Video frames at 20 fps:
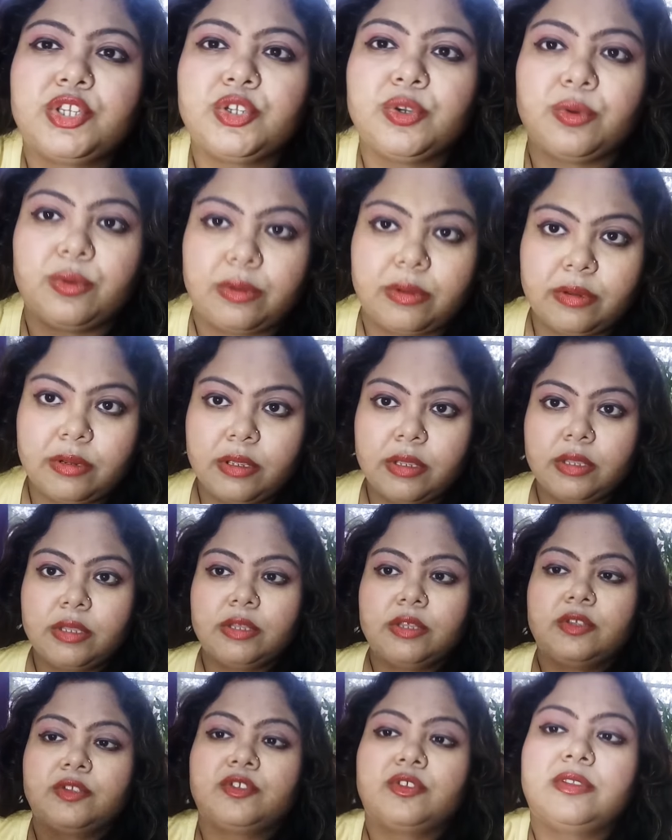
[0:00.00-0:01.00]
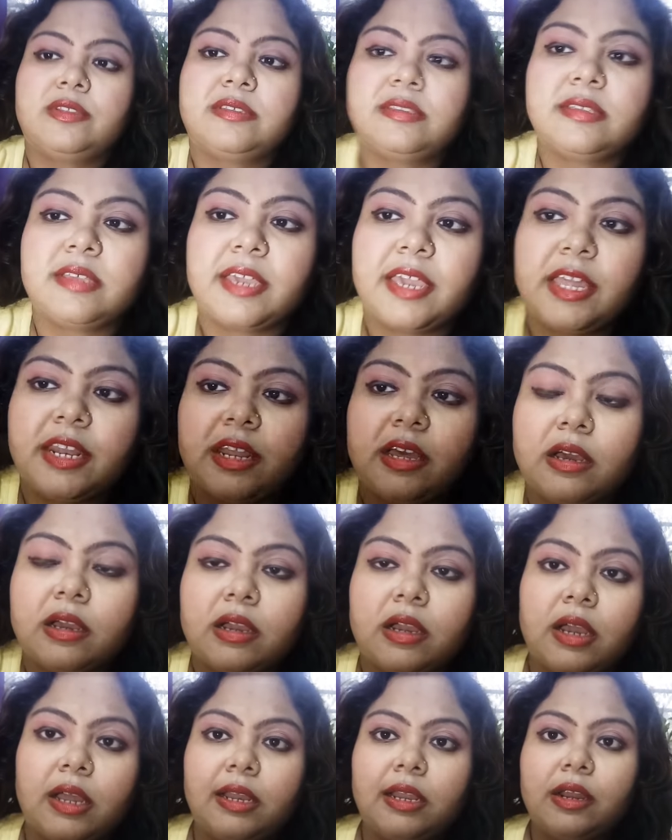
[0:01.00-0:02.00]
tone? So this is again a
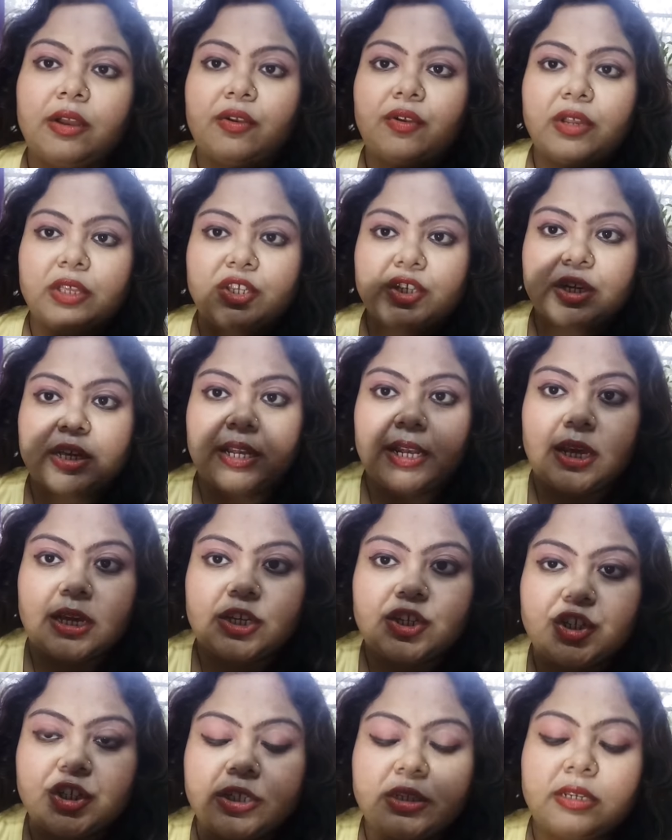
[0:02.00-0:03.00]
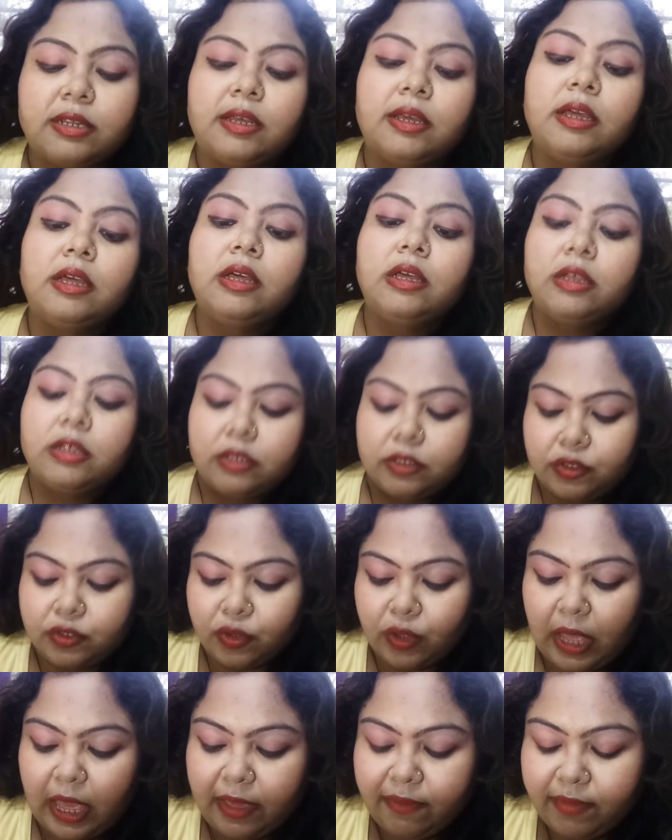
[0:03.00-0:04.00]
color rich collection.
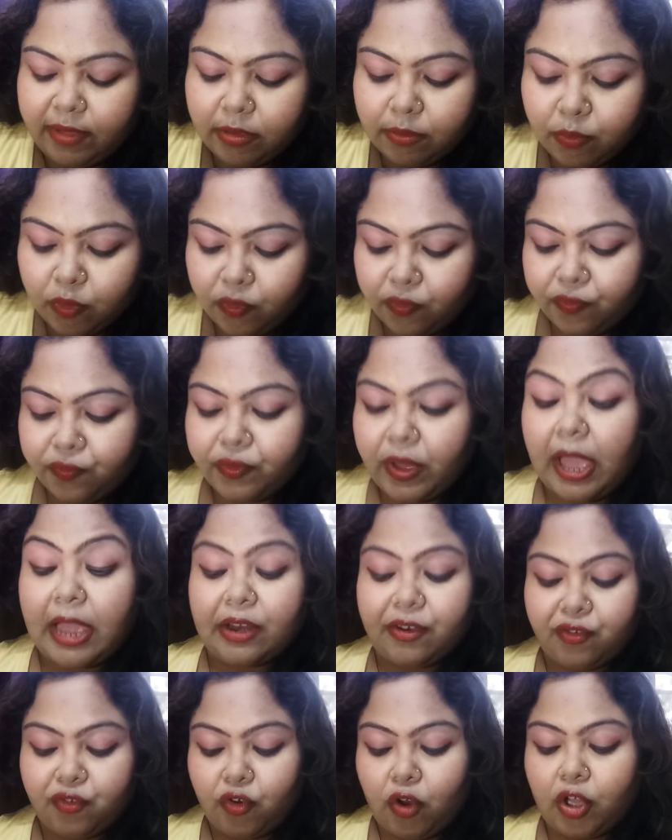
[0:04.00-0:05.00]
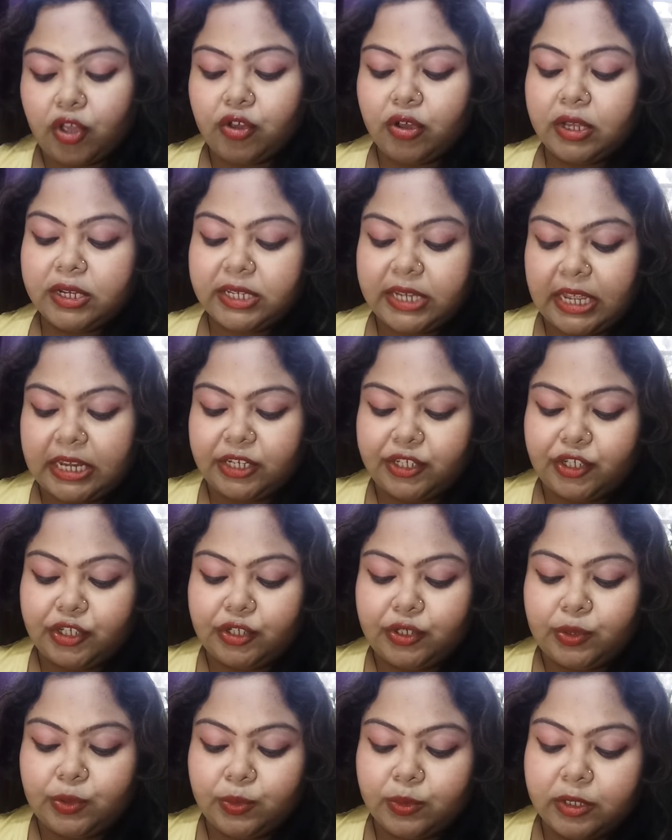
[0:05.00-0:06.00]
So I will move and draw your
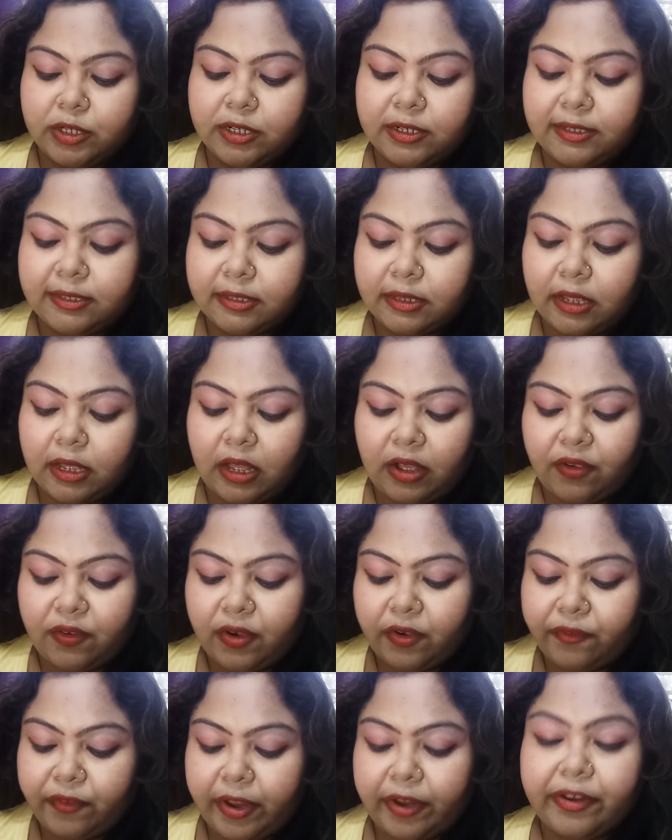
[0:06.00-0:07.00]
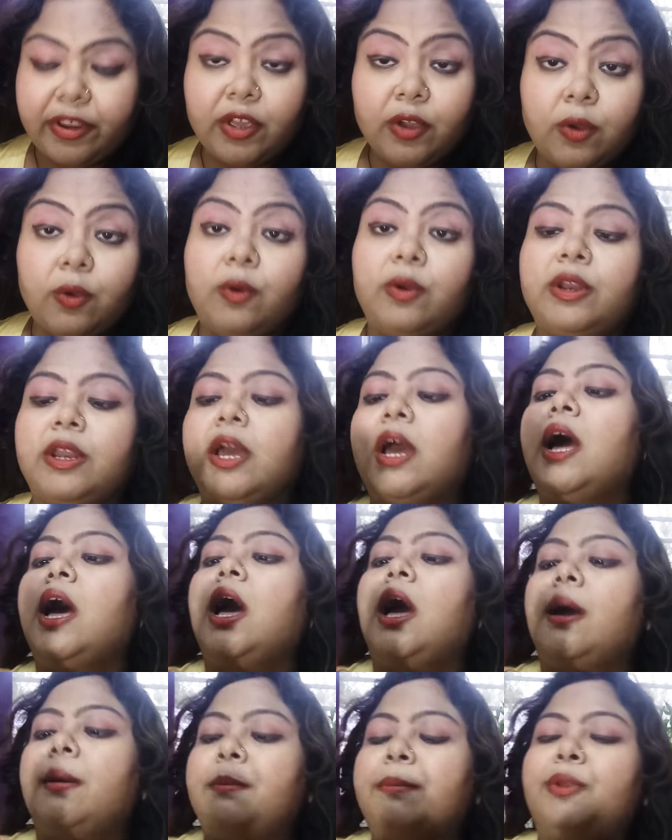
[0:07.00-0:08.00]
attention towards our very own
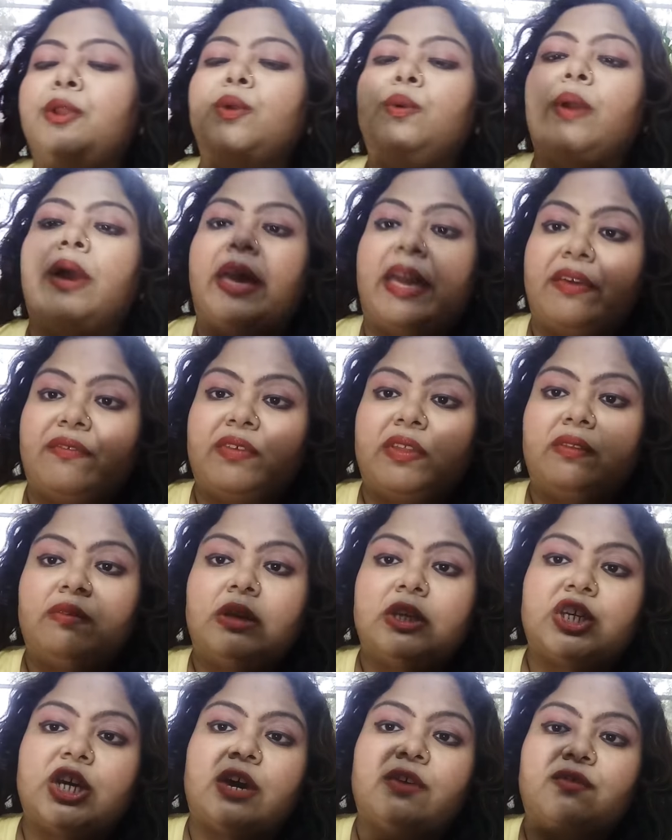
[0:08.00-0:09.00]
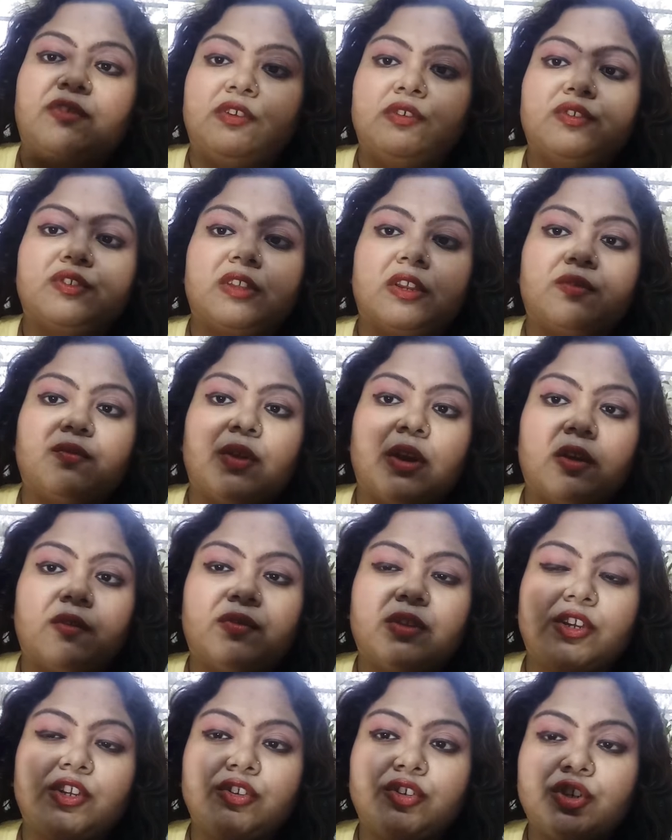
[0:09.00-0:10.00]
Blue Heaven, which I've used at one
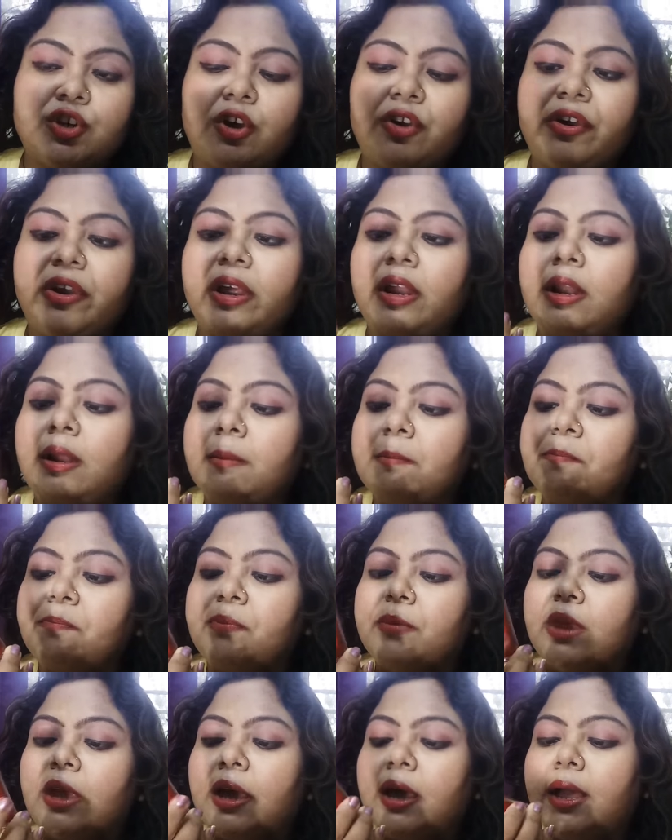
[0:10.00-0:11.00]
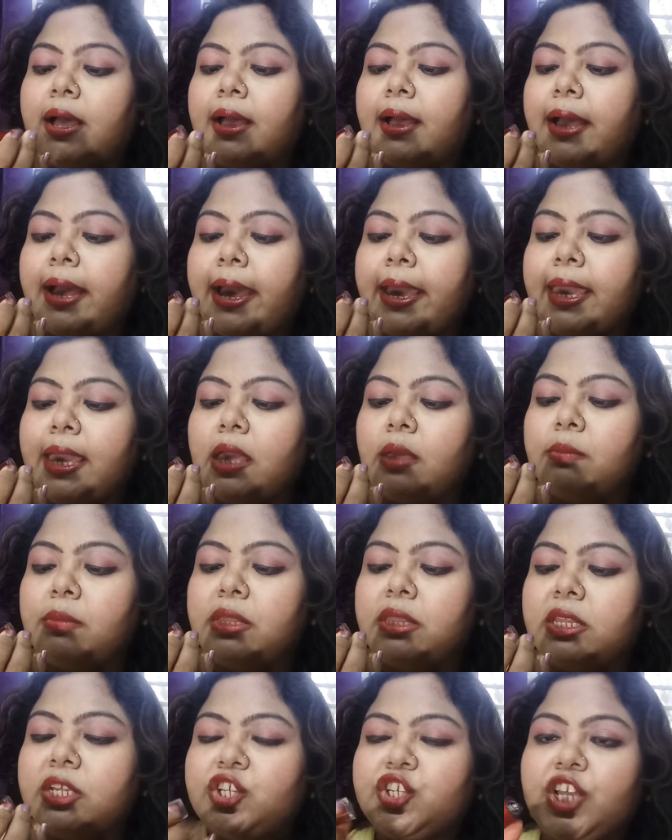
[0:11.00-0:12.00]
of the tutorial. I am
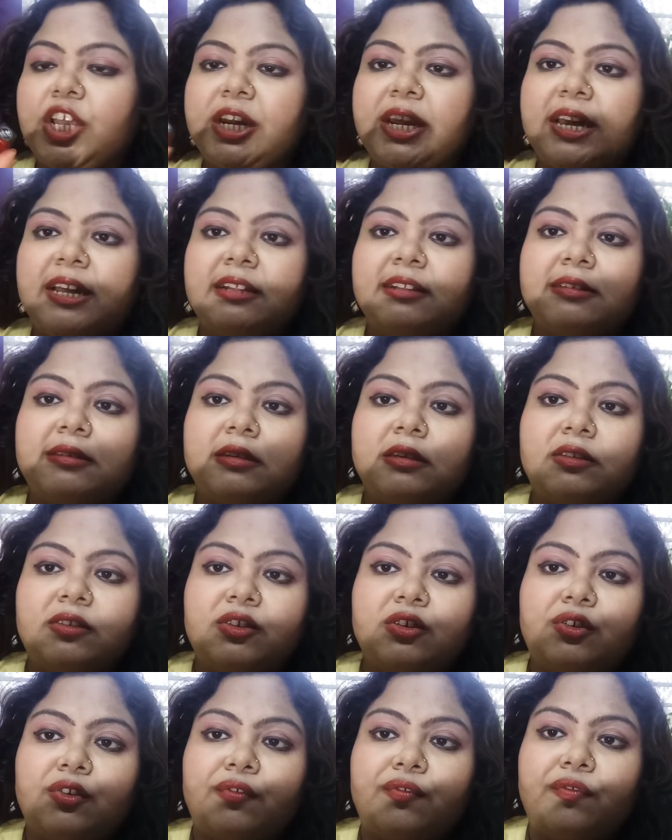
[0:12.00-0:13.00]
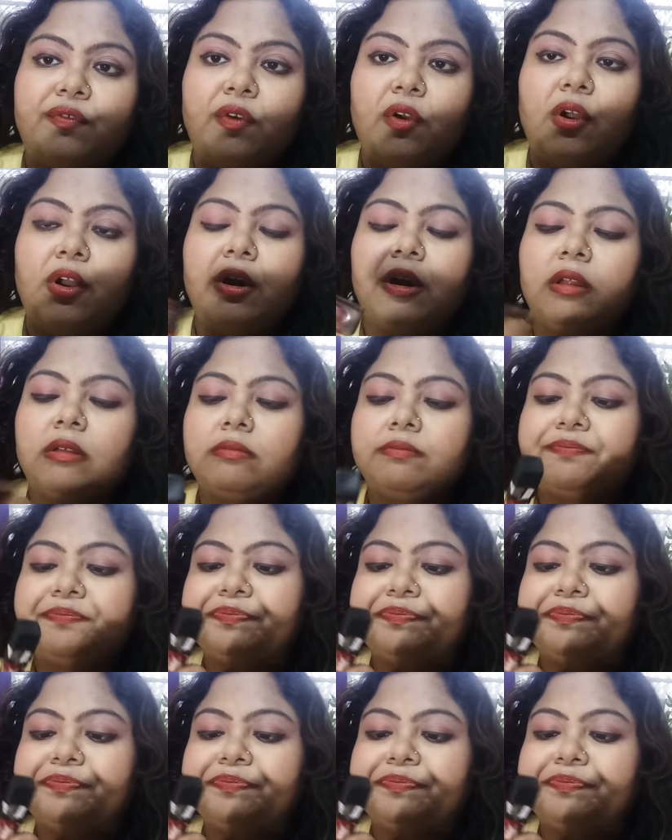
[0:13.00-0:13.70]
in the shade LC04.